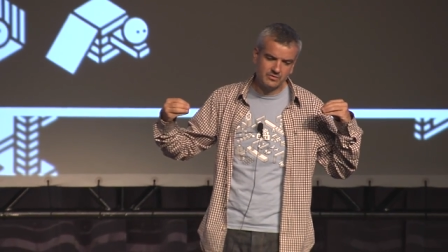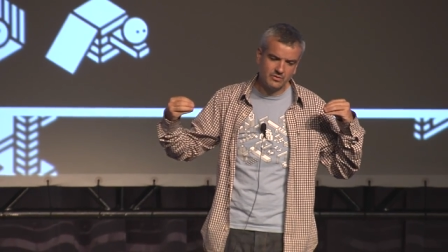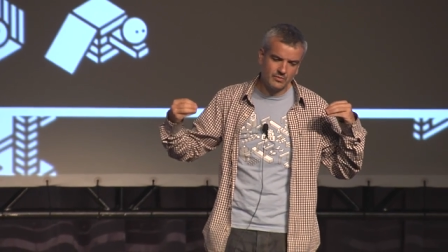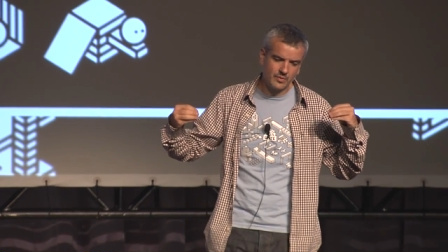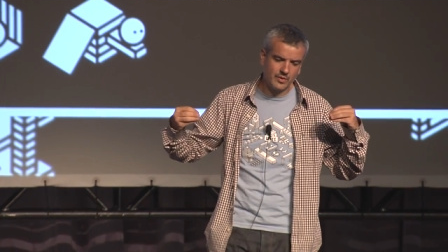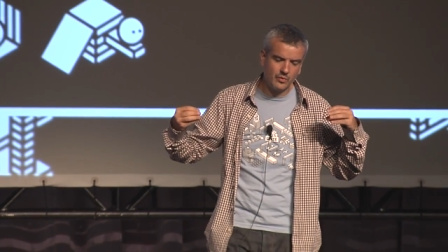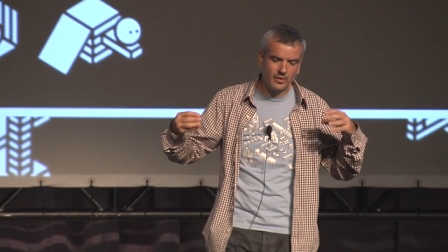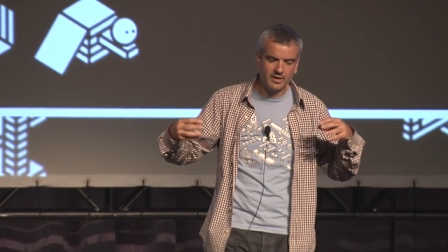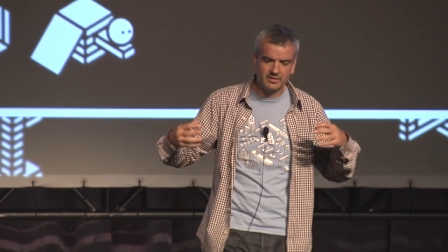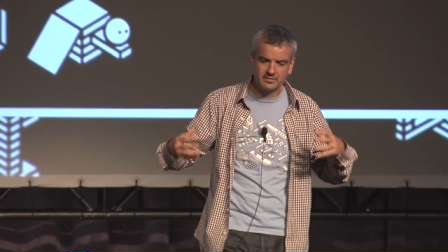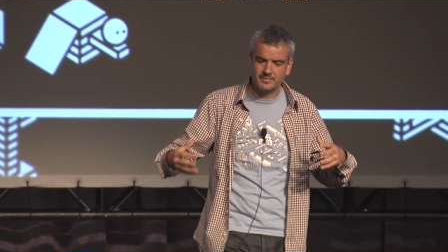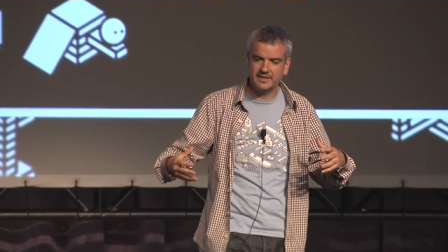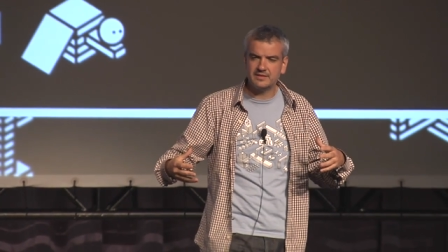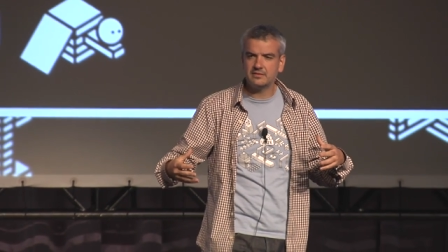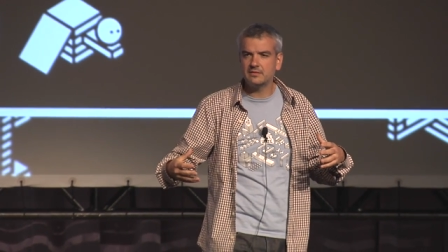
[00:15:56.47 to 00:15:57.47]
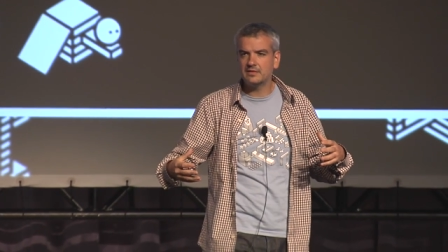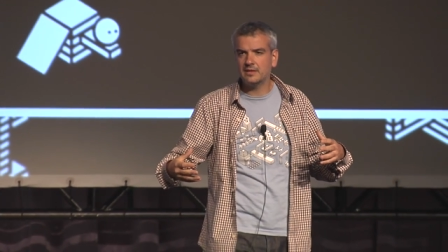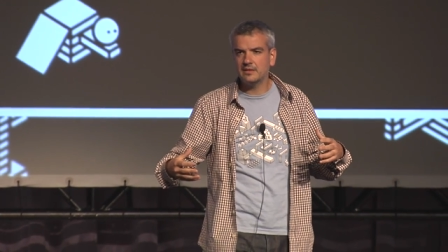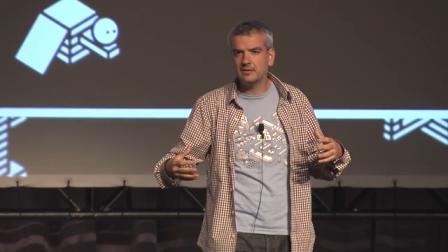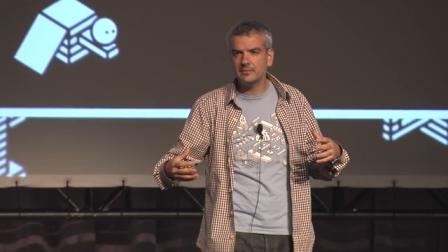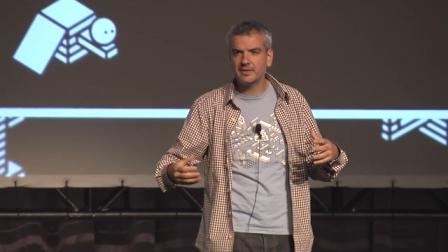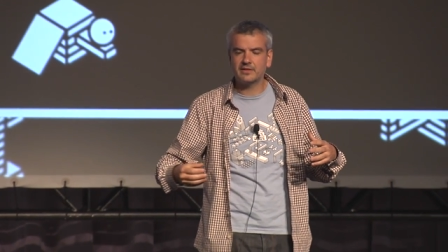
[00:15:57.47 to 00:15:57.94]
not require as much
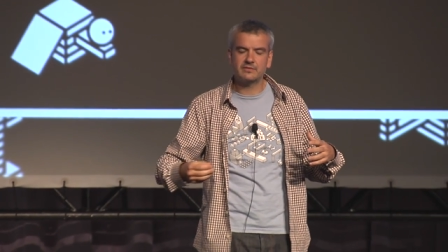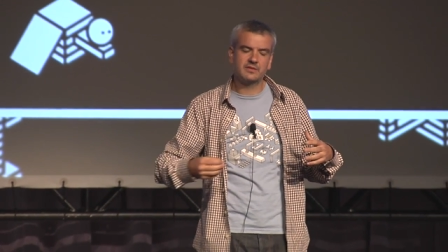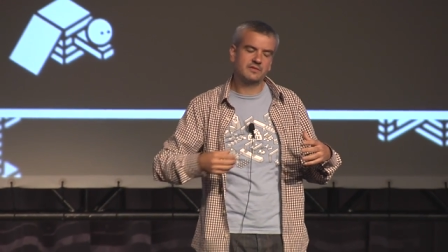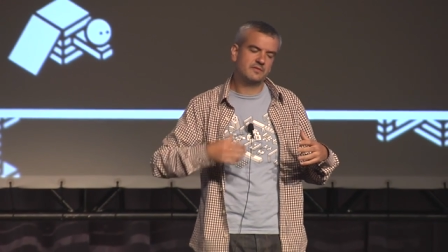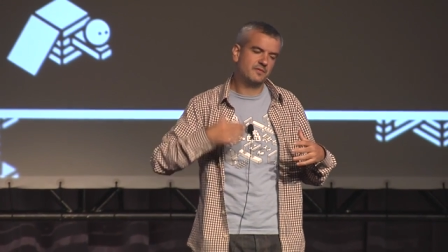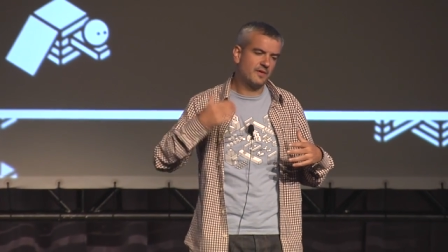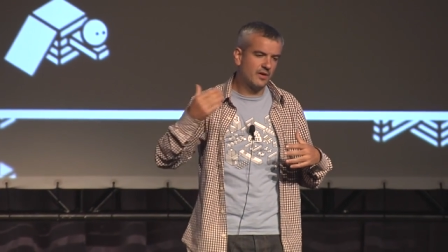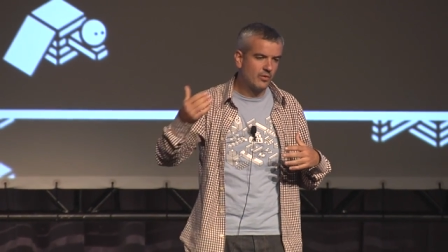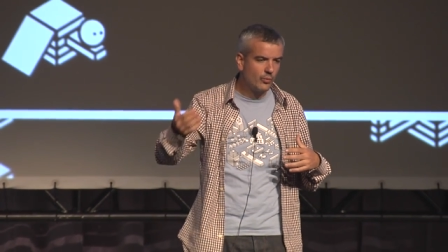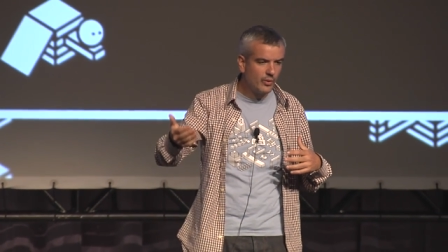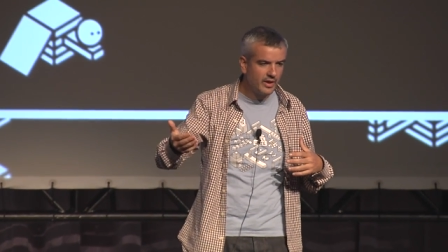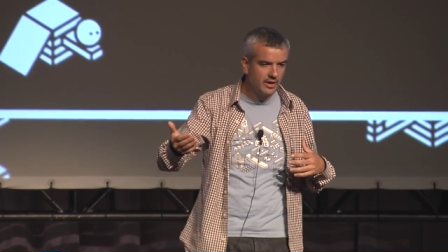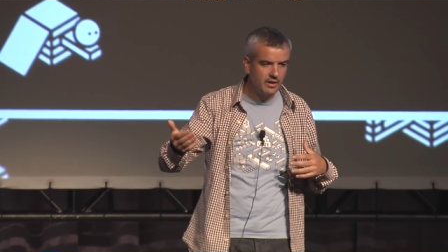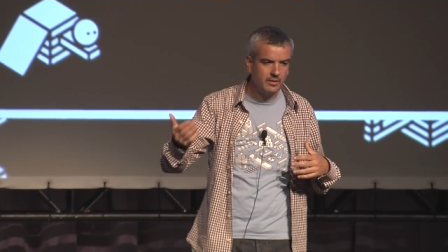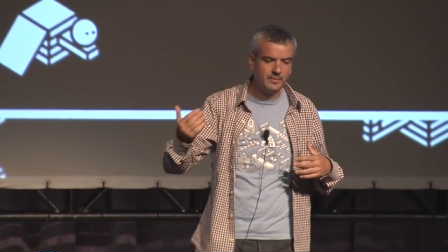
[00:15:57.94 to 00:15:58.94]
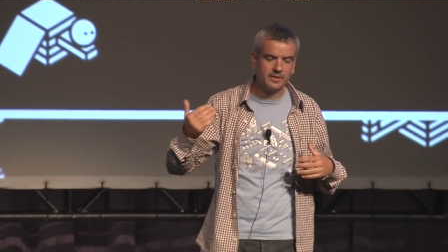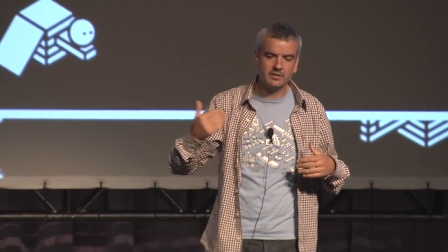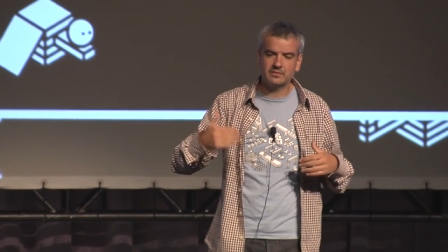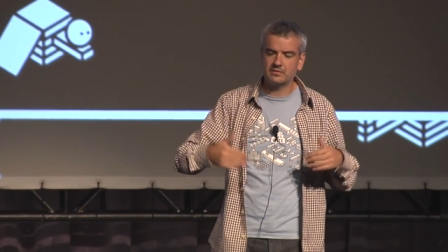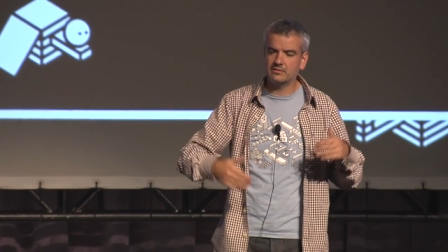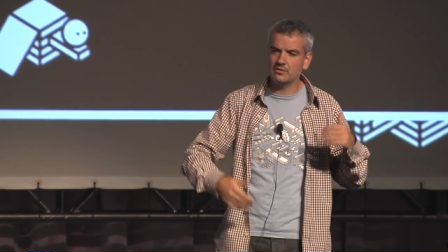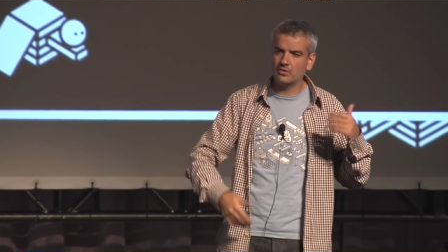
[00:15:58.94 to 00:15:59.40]
detail because it's far away,
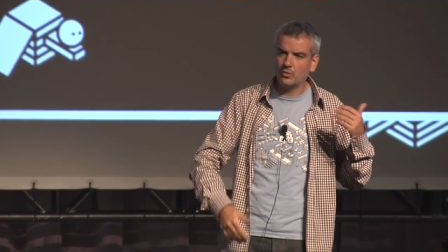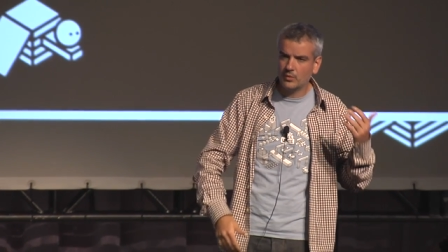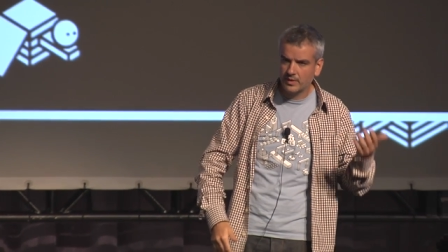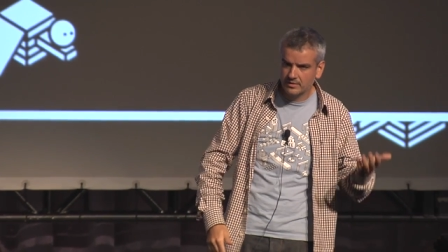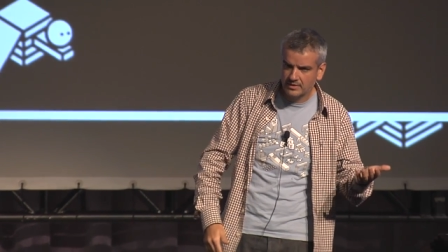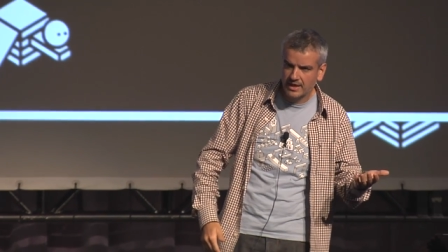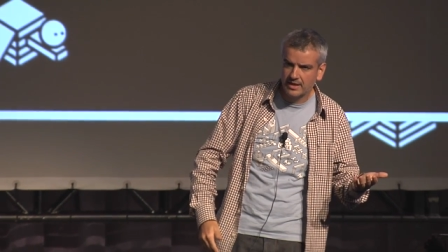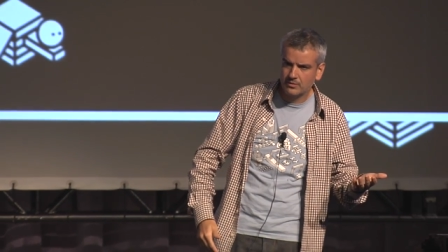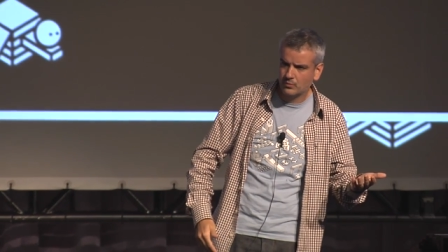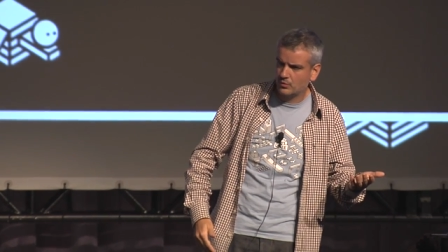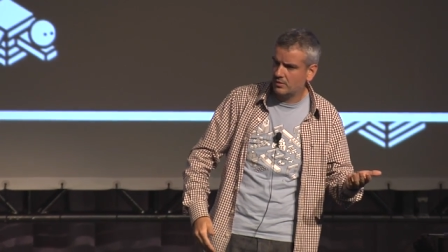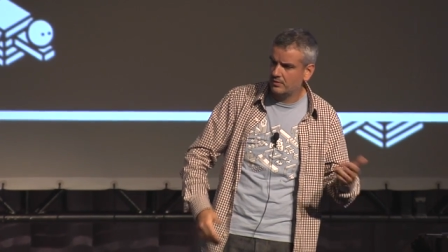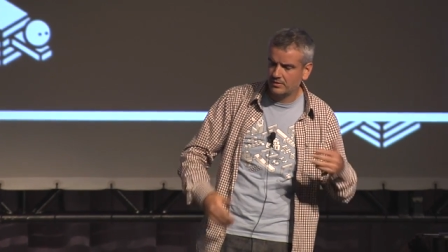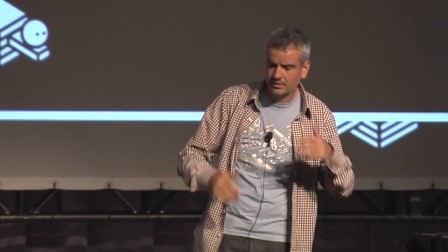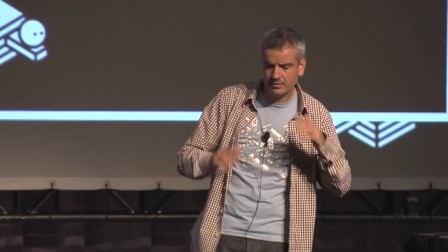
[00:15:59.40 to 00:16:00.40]
because it's lower than hardware,